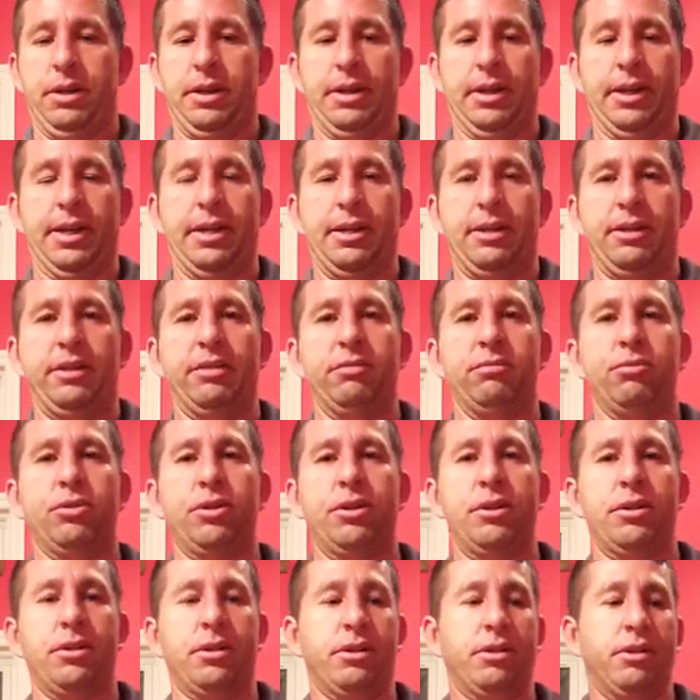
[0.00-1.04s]
I can't leave them
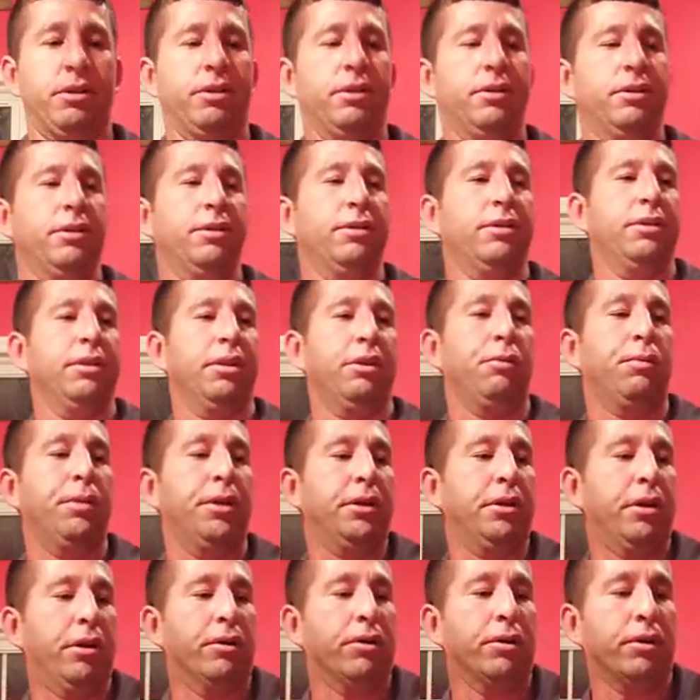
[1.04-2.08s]
sitting here. They'll be
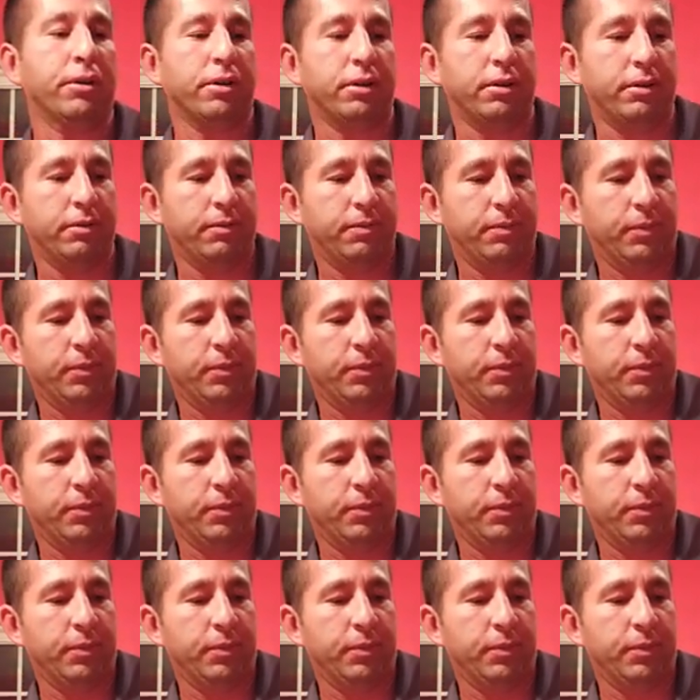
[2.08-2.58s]
gone.